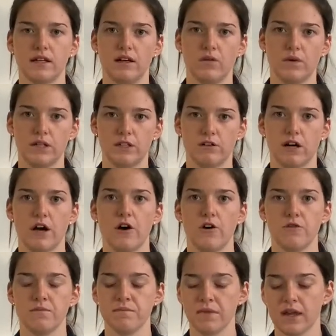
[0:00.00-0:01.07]
when you're at
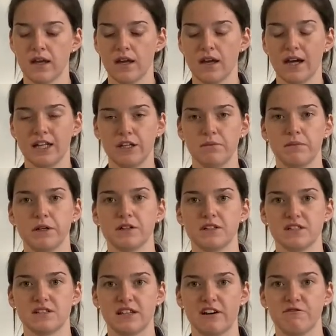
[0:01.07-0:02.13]
home and you build
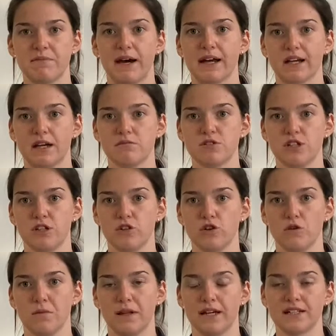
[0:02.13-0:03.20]
yourself back up to your
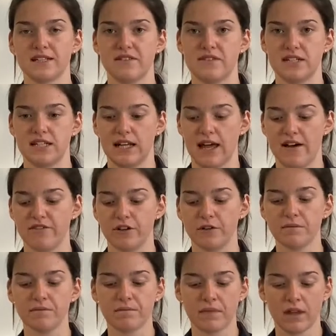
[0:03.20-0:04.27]
normal activity level.
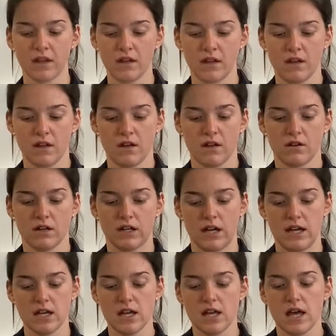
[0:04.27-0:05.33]

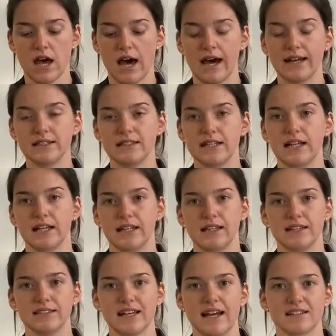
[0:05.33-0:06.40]
Okay. Ideally,
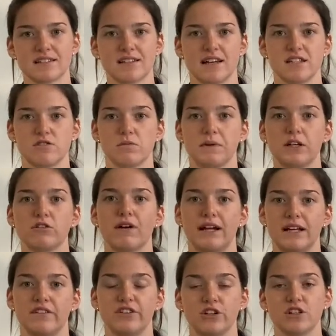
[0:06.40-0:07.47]
these exercises would be great
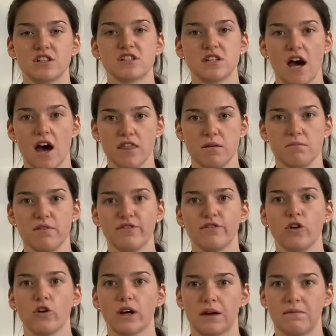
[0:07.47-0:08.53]
if you could start them
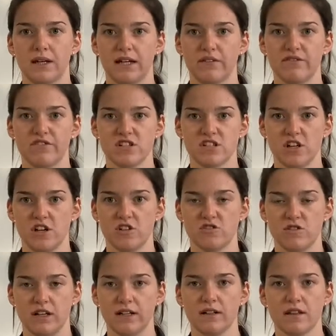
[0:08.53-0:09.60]
before coming in for
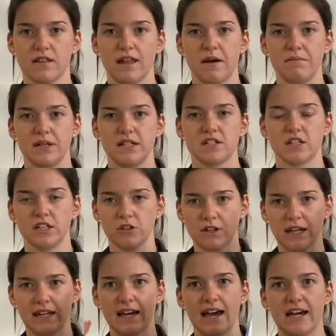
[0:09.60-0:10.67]
surgery. That means that you
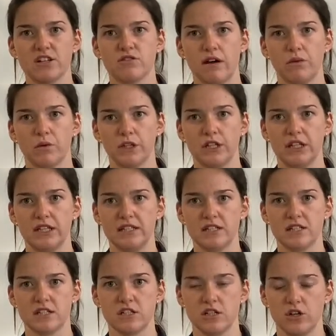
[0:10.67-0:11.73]
get your head around what you needed
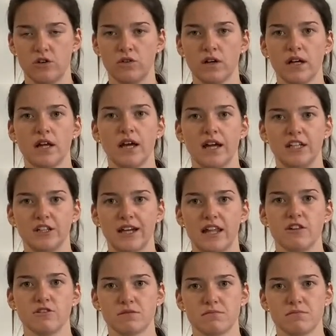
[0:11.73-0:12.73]
to do and you get those